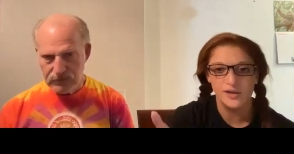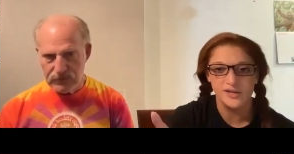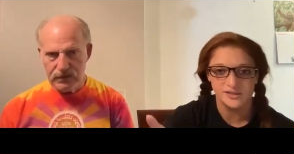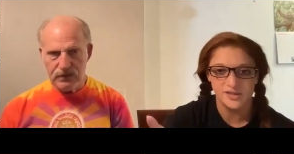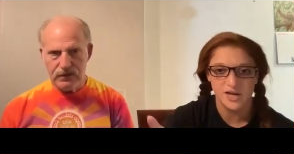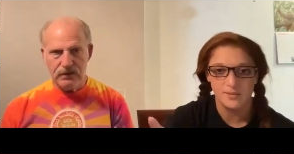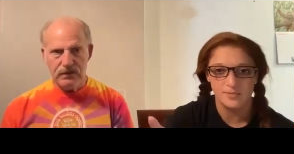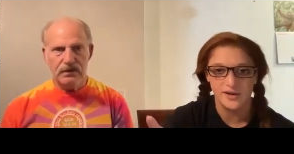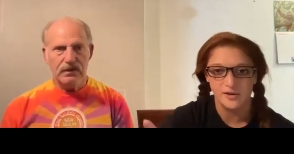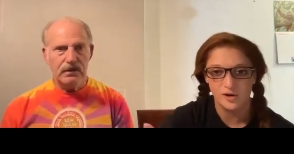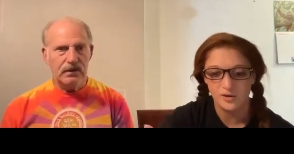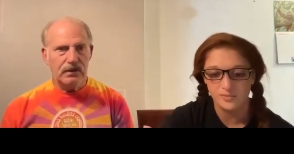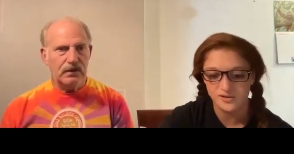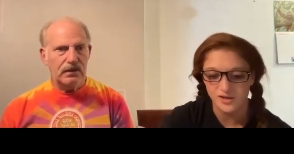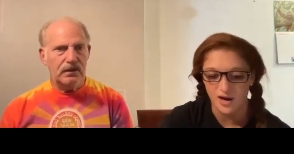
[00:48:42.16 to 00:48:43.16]
Speaker 1: know they stomp, they
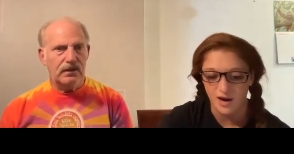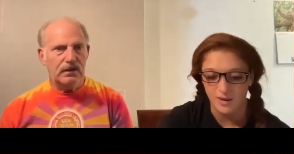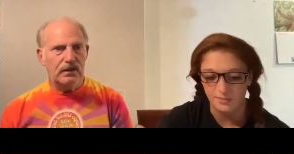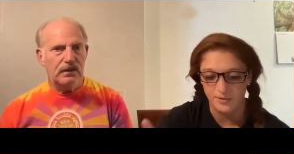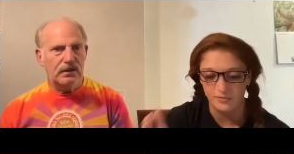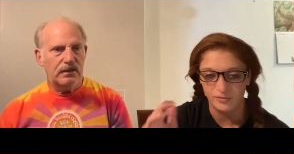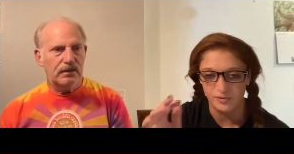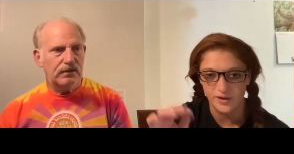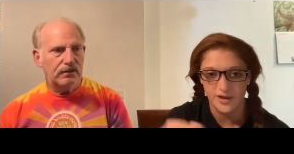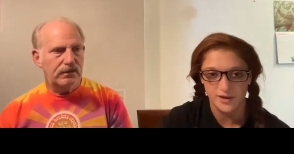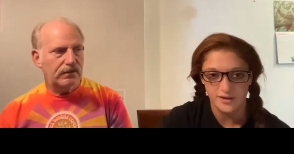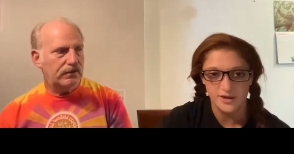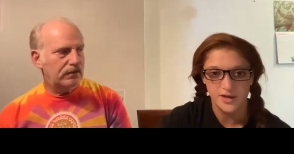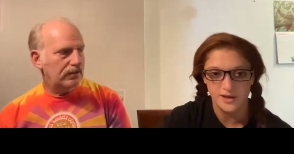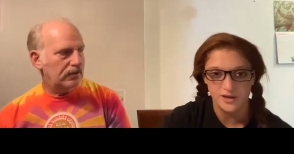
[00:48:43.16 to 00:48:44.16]
curb stomp, but will
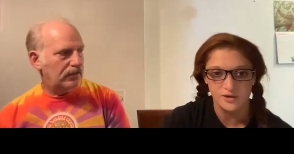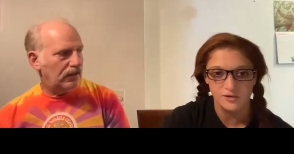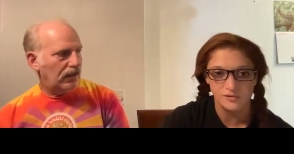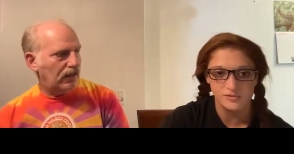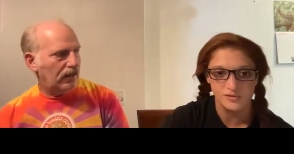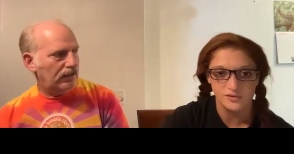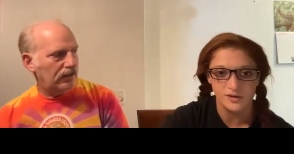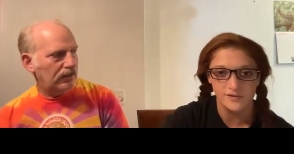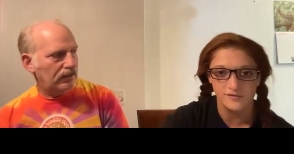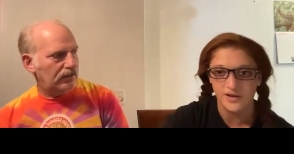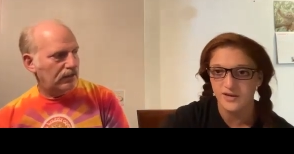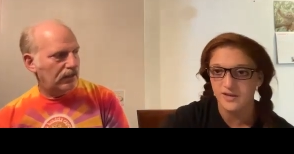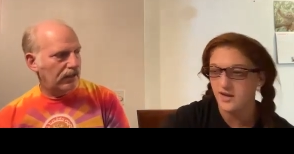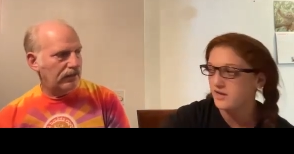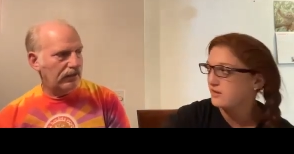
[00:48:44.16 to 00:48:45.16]
they kick you I think
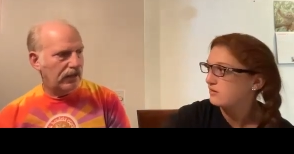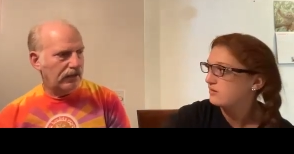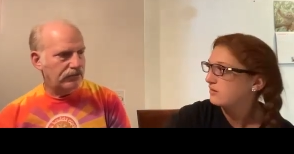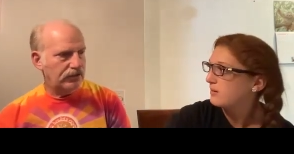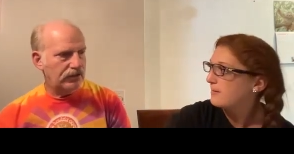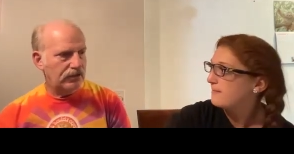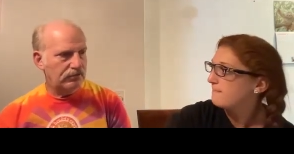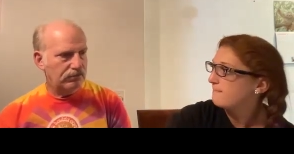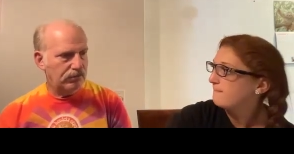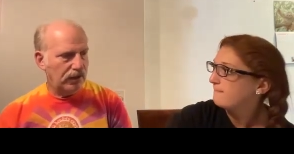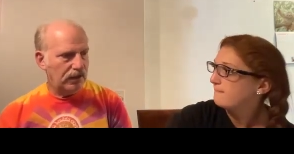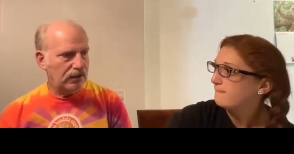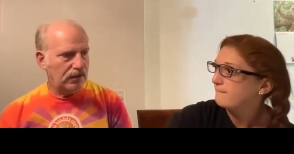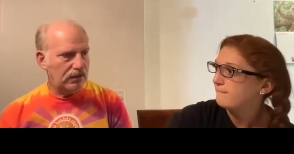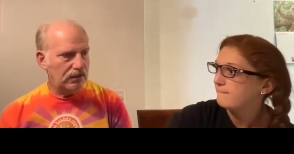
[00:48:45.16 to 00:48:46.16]
if they, they can? I've
Speaker 2: seen them
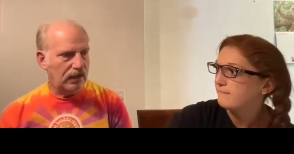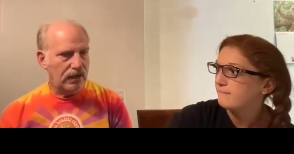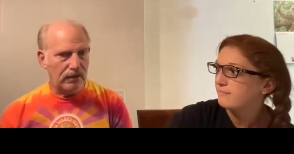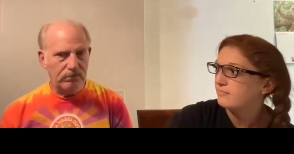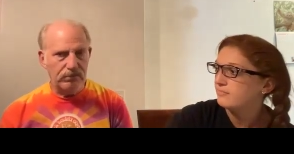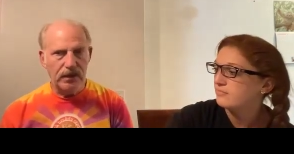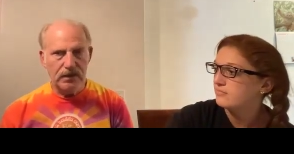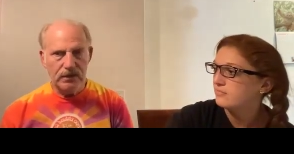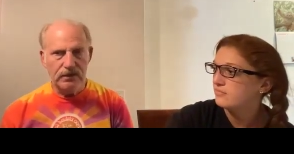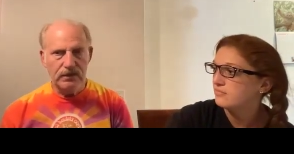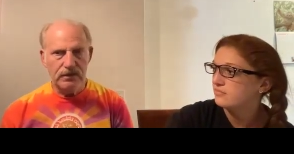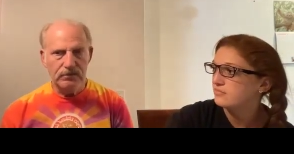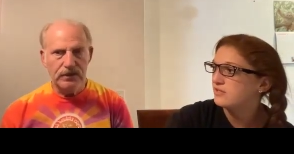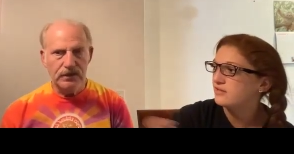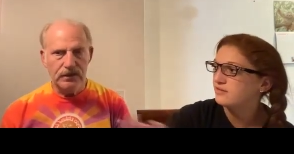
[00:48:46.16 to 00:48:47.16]
buck, like a buck.
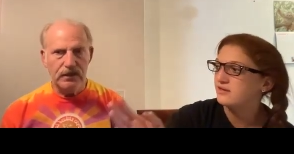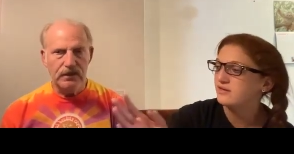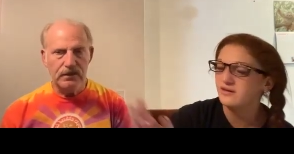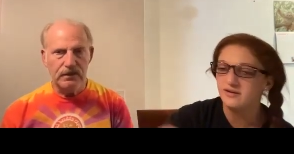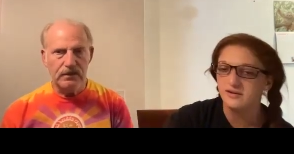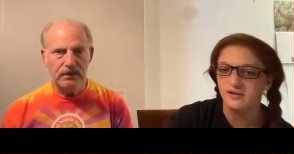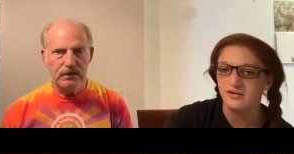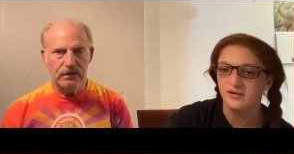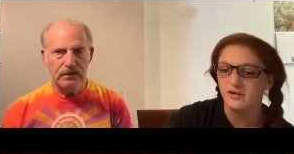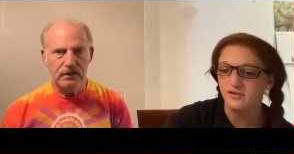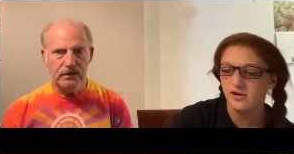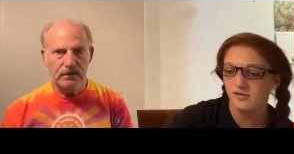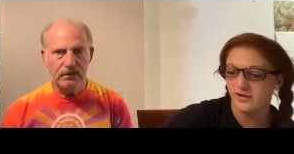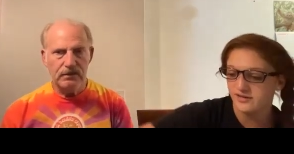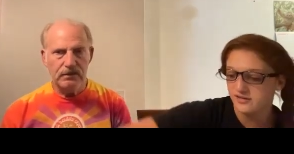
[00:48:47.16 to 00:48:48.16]
You mean no, like,
Speaker 1: no,
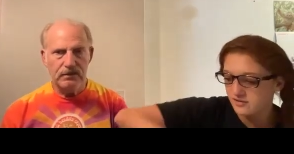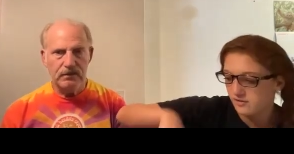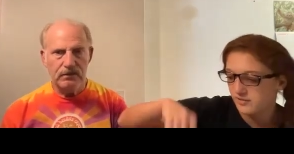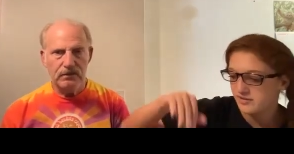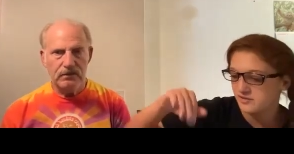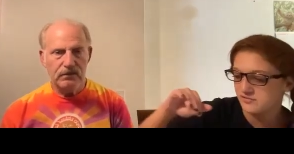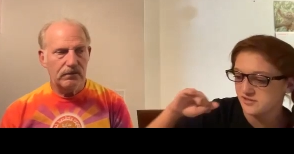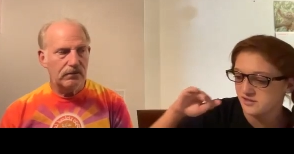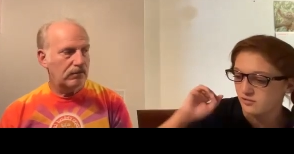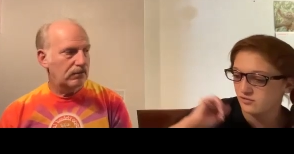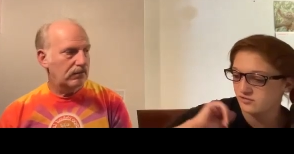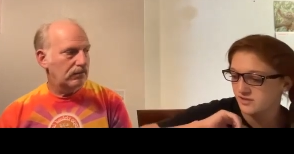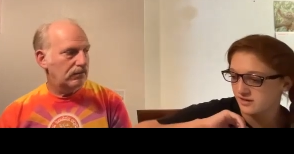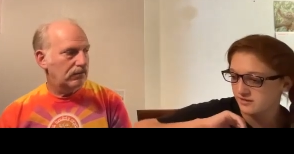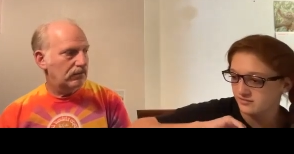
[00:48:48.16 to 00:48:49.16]
no, no, no, like you know, like you'll see
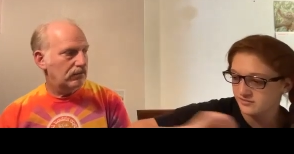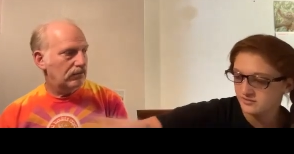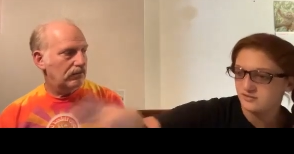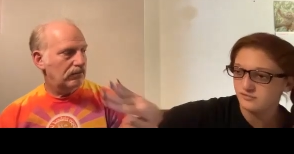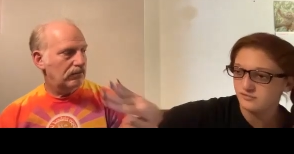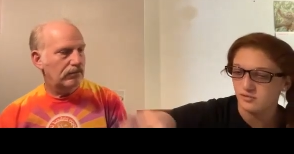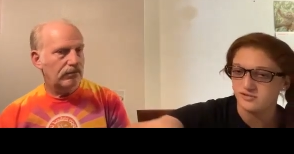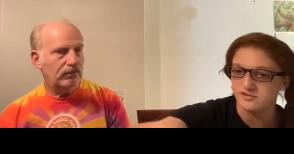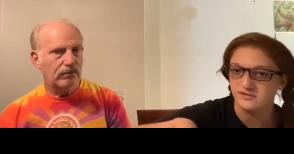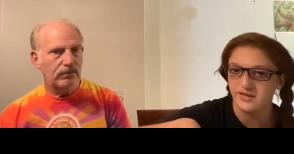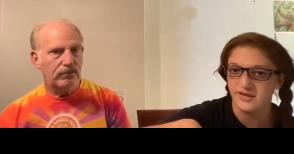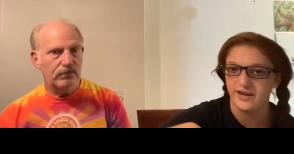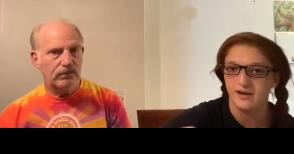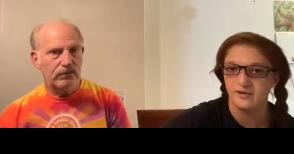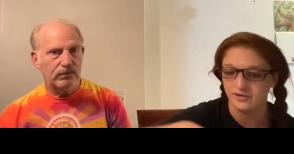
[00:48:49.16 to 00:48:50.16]
um, a with the
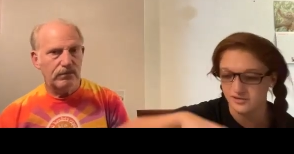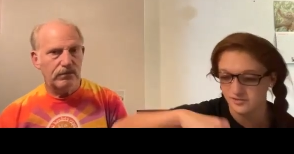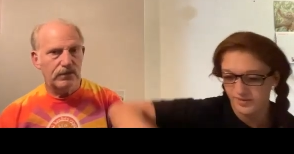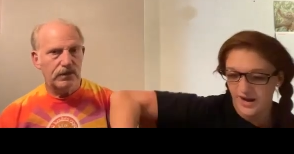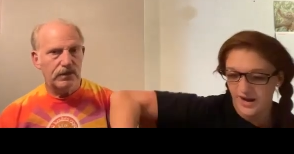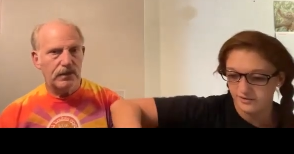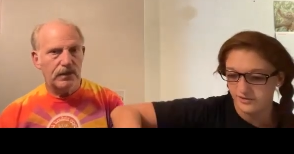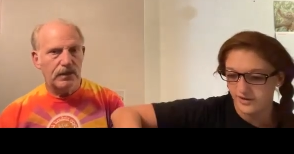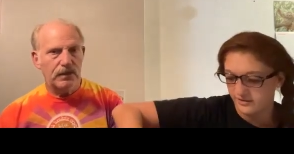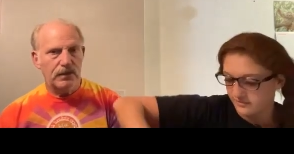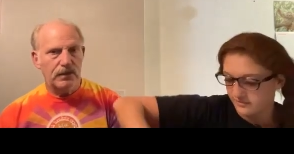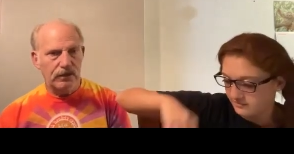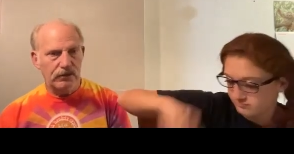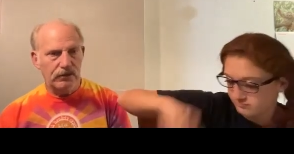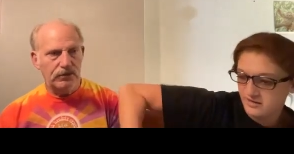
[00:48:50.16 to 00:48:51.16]
leg out or its back leg.
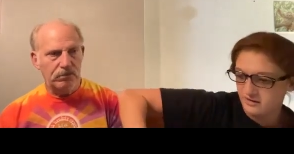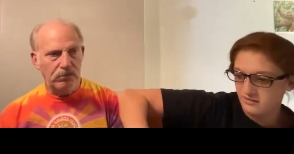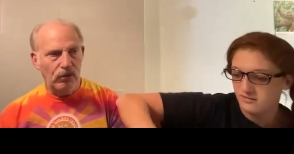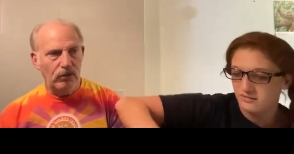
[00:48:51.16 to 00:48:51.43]
Like, oh, it's